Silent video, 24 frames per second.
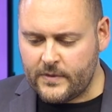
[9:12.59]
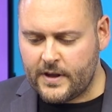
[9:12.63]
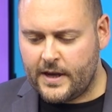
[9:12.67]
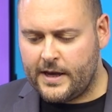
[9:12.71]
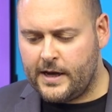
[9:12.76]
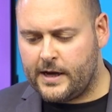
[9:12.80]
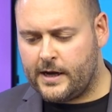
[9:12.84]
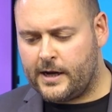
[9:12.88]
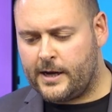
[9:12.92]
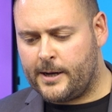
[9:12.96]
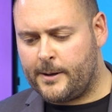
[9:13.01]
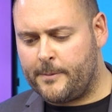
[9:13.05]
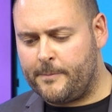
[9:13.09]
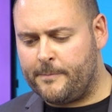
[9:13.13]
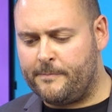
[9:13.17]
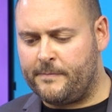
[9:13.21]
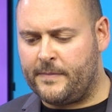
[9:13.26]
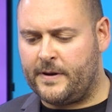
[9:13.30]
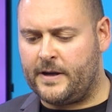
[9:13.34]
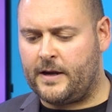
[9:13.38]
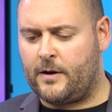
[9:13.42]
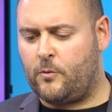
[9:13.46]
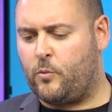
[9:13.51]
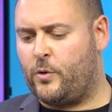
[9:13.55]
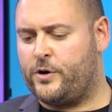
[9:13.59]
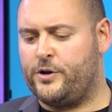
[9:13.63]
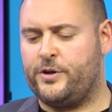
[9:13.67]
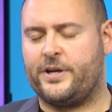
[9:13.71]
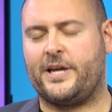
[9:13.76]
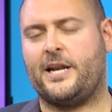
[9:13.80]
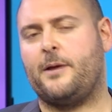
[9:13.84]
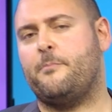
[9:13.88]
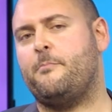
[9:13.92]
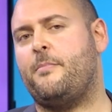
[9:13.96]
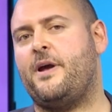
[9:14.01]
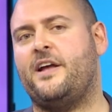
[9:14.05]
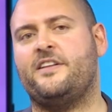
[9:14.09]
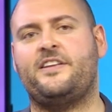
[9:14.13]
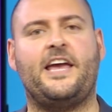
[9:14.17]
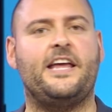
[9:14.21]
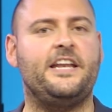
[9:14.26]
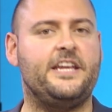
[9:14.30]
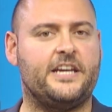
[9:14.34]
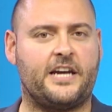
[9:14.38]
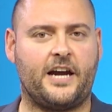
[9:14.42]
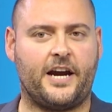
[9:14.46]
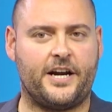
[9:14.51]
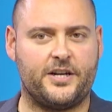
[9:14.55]
where you can embed
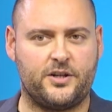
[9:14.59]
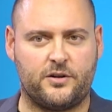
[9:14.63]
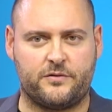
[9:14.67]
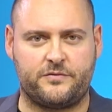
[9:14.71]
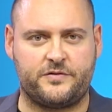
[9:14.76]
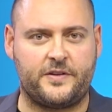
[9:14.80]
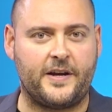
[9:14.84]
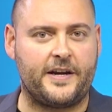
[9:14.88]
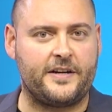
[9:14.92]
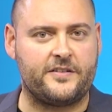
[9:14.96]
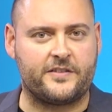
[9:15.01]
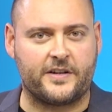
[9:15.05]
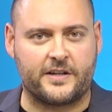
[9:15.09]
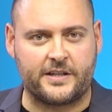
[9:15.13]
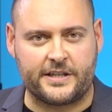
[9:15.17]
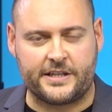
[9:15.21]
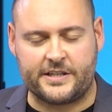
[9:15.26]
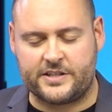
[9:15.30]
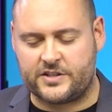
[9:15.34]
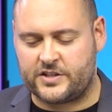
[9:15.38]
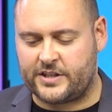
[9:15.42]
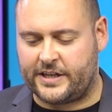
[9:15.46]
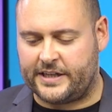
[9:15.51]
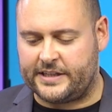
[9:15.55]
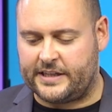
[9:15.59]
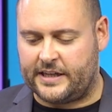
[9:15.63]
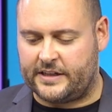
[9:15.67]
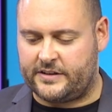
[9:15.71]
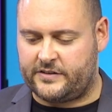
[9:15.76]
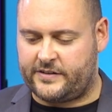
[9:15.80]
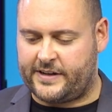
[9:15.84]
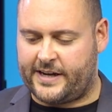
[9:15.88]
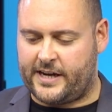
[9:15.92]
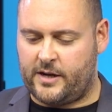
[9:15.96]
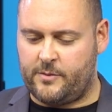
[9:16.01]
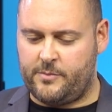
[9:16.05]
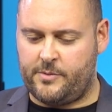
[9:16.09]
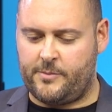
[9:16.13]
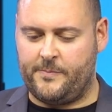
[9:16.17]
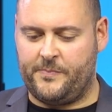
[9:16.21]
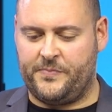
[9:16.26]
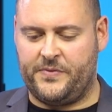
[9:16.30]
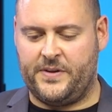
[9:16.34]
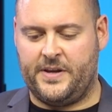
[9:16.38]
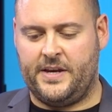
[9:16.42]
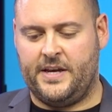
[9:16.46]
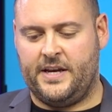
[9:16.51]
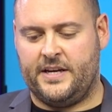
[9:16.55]
any kind of data inside that tab,
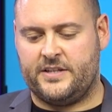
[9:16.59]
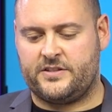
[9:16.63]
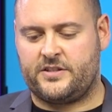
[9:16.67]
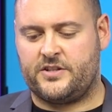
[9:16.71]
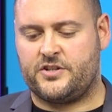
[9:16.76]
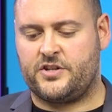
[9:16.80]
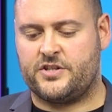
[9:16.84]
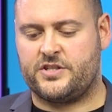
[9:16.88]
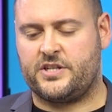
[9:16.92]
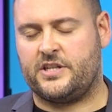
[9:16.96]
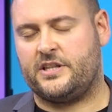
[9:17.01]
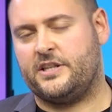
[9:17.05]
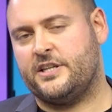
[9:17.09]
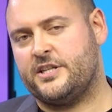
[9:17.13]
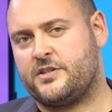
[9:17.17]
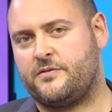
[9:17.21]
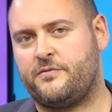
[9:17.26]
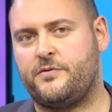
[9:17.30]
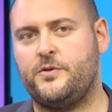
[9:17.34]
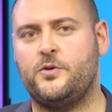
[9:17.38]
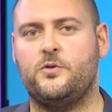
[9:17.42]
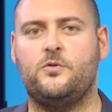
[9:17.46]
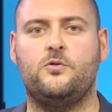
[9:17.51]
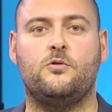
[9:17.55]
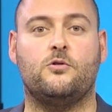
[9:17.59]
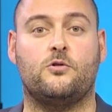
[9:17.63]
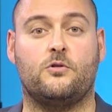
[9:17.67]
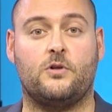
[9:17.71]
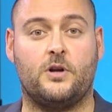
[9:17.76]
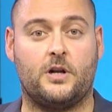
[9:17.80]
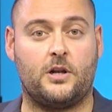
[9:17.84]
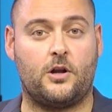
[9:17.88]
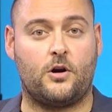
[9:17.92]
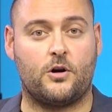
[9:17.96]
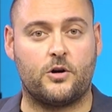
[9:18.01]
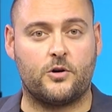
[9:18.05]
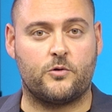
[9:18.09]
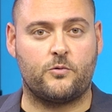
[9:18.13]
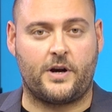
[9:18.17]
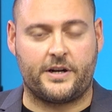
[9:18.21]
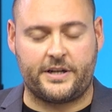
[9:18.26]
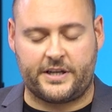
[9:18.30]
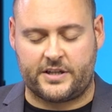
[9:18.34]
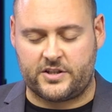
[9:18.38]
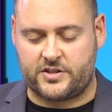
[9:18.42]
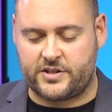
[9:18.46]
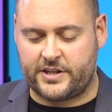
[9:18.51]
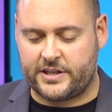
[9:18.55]
such as a list view or a
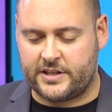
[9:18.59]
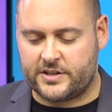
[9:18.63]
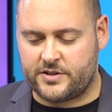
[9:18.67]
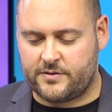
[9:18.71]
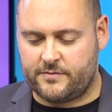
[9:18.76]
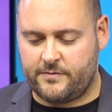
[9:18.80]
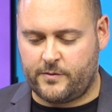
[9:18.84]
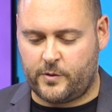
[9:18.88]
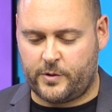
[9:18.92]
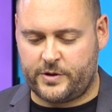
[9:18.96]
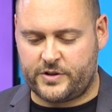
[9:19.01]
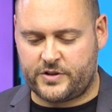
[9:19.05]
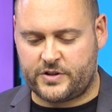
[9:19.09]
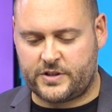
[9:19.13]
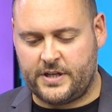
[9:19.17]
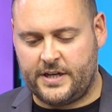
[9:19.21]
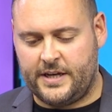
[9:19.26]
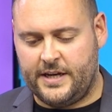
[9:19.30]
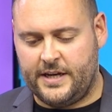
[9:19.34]
long-running sales invoice.